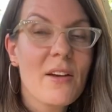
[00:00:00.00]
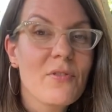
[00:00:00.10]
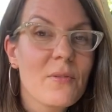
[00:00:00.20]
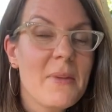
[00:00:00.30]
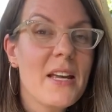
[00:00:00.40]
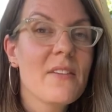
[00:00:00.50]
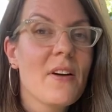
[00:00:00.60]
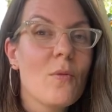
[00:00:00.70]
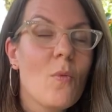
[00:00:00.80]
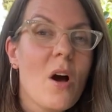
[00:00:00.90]
And for me, if
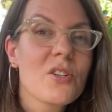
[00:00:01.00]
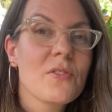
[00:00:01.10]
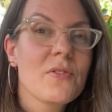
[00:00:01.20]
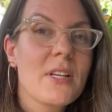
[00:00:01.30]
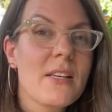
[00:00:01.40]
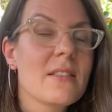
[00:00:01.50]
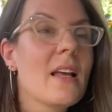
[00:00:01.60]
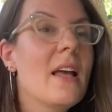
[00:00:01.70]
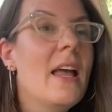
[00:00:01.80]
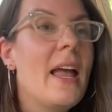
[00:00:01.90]
I wash a fleece
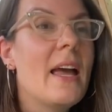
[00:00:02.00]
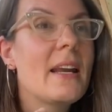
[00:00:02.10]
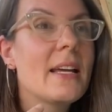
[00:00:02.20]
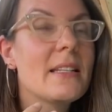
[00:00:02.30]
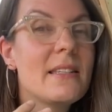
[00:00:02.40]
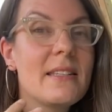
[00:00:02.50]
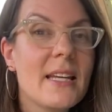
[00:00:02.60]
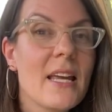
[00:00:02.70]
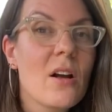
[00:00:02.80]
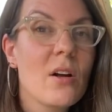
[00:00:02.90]
and I can
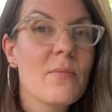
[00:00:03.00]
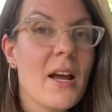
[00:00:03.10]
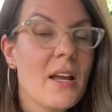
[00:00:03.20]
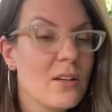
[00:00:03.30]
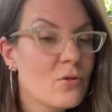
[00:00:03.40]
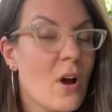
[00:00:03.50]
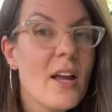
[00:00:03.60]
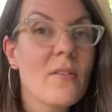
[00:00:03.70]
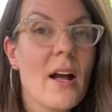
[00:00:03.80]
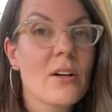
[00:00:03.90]
stick it on my
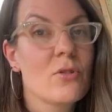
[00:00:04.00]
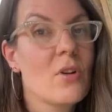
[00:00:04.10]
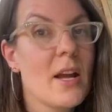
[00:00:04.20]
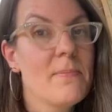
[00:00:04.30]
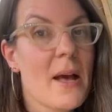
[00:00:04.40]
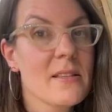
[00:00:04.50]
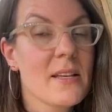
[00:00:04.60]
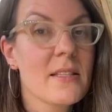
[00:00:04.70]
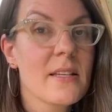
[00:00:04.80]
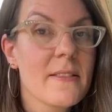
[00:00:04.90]
drying rack or drying
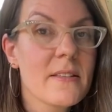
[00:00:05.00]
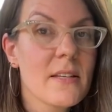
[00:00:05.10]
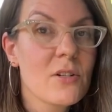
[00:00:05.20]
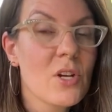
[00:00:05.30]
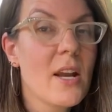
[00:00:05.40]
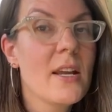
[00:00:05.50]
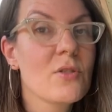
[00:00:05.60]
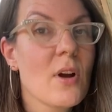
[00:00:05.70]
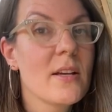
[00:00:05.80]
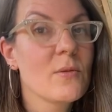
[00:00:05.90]
baskets in the sunshine, it
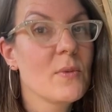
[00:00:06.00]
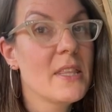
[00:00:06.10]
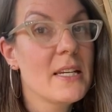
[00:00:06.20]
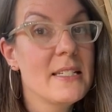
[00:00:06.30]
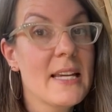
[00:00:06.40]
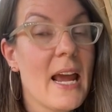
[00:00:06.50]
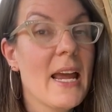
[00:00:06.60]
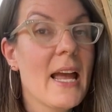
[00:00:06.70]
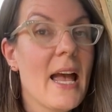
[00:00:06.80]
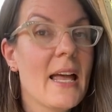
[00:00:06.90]
dries within a
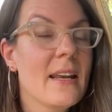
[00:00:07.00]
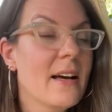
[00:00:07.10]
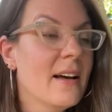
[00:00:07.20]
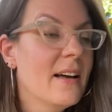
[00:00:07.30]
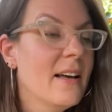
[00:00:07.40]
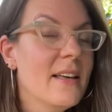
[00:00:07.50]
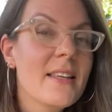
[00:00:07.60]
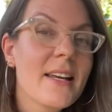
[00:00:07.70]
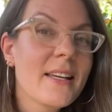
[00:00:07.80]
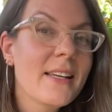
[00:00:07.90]
day, and
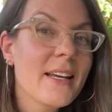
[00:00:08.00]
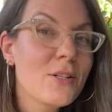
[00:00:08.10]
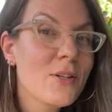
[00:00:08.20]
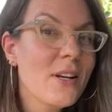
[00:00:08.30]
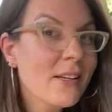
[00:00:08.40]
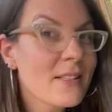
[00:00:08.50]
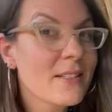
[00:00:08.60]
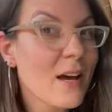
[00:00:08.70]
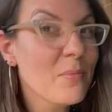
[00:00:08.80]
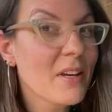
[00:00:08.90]
then I can get to the next
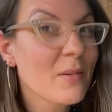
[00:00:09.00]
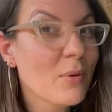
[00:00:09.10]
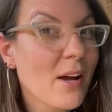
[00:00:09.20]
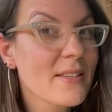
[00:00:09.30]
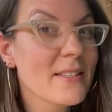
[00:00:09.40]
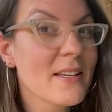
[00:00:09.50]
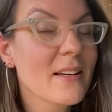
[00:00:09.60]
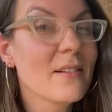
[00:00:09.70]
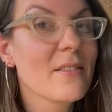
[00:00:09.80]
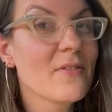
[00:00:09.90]
step in
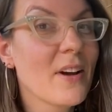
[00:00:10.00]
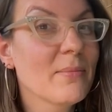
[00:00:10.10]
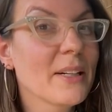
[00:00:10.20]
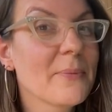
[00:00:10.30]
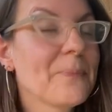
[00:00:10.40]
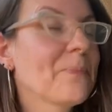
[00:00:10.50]
processing the fiber.